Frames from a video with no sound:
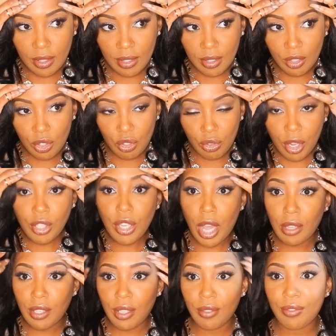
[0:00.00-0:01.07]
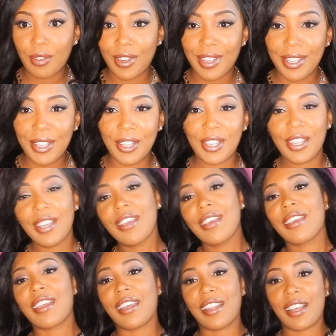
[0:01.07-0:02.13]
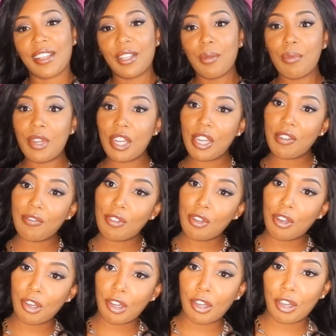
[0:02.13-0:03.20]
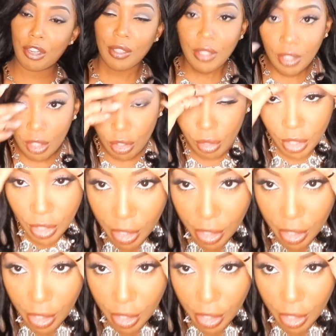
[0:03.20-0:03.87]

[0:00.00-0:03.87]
stretch out to the front. Kind of had a little brain for it to stretch